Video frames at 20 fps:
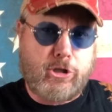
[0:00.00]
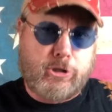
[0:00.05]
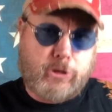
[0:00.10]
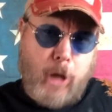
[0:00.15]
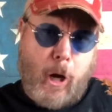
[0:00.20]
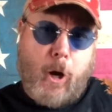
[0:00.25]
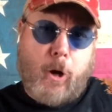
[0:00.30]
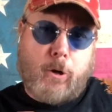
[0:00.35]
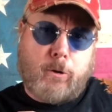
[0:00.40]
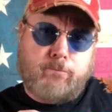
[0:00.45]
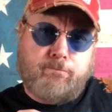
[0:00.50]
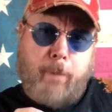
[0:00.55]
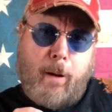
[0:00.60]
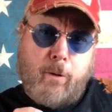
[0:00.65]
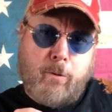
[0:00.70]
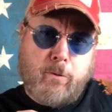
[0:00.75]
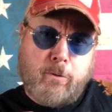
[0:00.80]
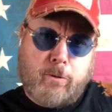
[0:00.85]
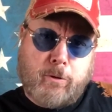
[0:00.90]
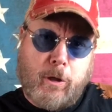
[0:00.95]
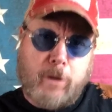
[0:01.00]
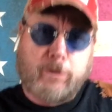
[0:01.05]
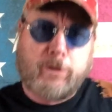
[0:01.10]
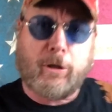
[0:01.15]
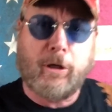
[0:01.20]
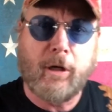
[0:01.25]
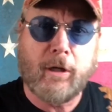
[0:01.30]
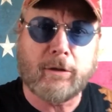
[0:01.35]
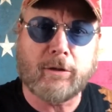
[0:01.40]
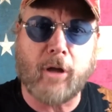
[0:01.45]
Dog Bone
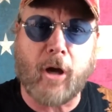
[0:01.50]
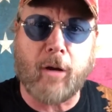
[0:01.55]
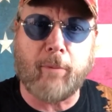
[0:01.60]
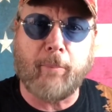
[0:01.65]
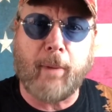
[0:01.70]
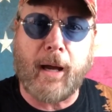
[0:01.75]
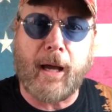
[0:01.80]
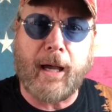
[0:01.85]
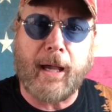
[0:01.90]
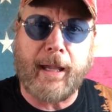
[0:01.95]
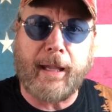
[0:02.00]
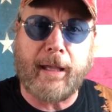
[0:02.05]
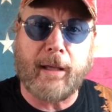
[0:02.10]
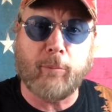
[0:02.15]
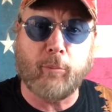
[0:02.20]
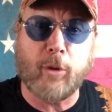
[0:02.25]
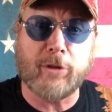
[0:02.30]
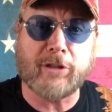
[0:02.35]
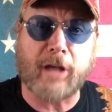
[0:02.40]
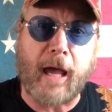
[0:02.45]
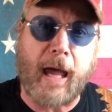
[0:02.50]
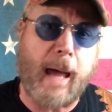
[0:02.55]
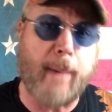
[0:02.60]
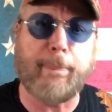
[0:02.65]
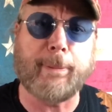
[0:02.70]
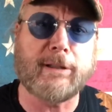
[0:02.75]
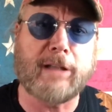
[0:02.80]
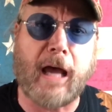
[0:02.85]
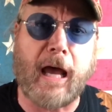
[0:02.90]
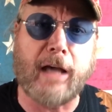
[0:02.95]
Crusher thought my hand was an
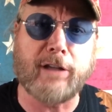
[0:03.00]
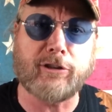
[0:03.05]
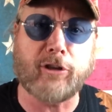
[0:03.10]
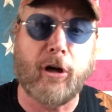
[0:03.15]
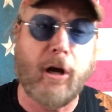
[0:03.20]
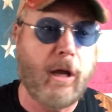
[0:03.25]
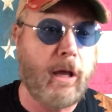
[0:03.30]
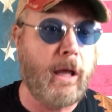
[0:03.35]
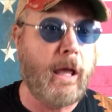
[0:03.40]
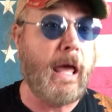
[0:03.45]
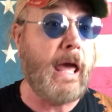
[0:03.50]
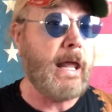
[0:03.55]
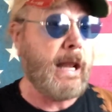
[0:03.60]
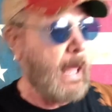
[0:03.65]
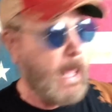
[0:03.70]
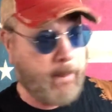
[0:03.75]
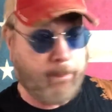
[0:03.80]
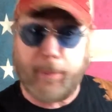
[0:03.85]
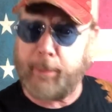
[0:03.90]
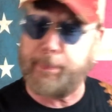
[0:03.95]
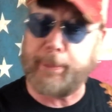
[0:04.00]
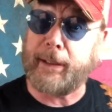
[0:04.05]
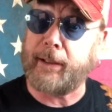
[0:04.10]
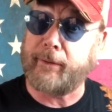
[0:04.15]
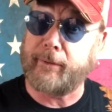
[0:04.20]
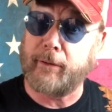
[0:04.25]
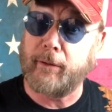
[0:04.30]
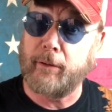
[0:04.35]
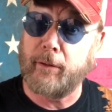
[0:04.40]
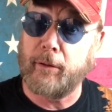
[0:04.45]
appetizer at
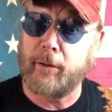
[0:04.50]
Applebee's.